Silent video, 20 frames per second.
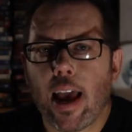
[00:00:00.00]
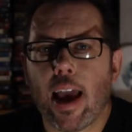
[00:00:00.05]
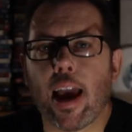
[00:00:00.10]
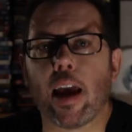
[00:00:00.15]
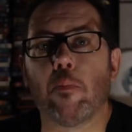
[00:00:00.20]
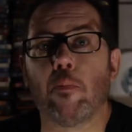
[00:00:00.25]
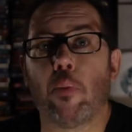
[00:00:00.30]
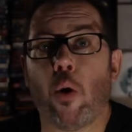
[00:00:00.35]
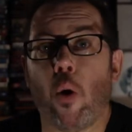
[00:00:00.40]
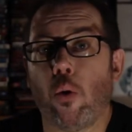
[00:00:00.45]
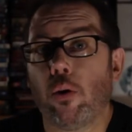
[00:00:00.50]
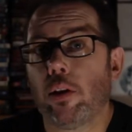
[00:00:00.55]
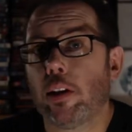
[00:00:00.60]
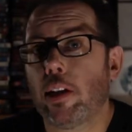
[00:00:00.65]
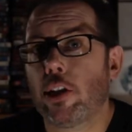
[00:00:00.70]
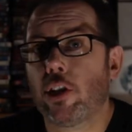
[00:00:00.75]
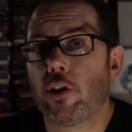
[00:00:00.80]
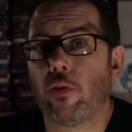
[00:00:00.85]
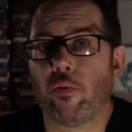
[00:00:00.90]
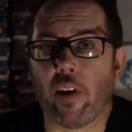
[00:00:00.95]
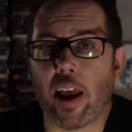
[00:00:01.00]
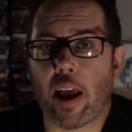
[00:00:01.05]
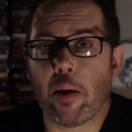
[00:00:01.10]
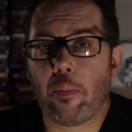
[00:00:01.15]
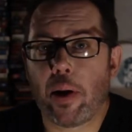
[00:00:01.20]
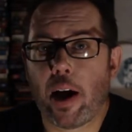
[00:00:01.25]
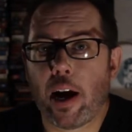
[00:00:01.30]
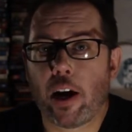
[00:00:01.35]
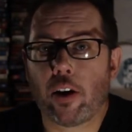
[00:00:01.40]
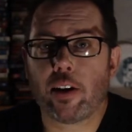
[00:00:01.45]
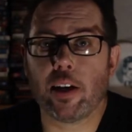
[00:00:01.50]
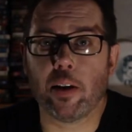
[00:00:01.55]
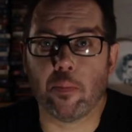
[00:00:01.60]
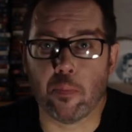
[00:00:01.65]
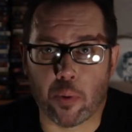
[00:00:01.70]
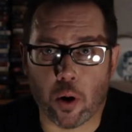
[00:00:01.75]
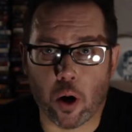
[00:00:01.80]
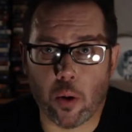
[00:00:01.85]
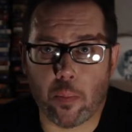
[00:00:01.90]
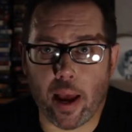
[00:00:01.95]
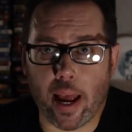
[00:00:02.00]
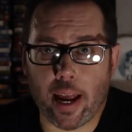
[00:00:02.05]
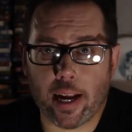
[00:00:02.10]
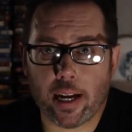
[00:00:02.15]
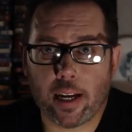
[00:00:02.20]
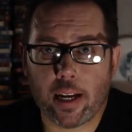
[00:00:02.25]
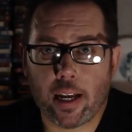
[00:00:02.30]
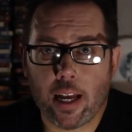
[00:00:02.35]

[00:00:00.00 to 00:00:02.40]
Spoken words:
A Polish Vampire in Burbank,